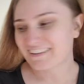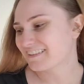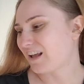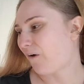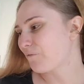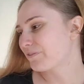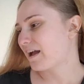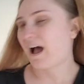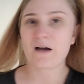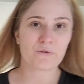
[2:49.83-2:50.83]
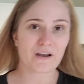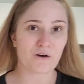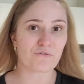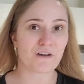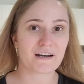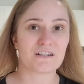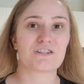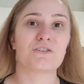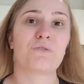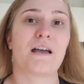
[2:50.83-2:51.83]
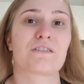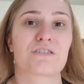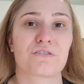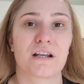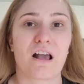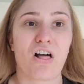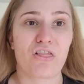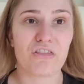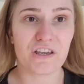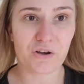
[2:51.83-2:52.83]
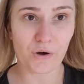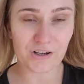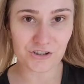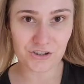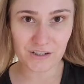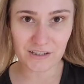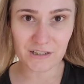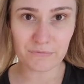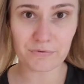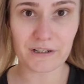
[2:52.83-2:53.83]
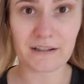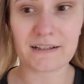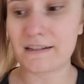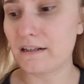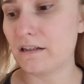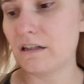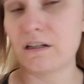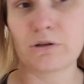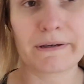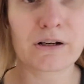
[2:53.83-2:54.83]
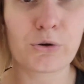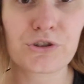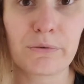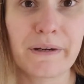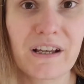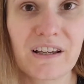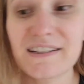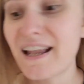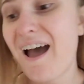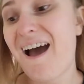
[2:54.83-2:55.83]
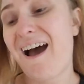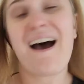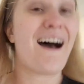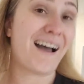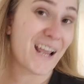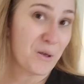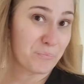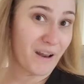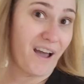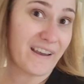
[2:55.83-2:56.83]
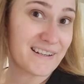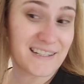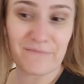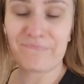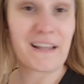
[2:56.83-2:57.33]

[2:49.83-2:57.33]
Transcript: So I will get right into answering the questions and bring this in a little bit closer because I am blind.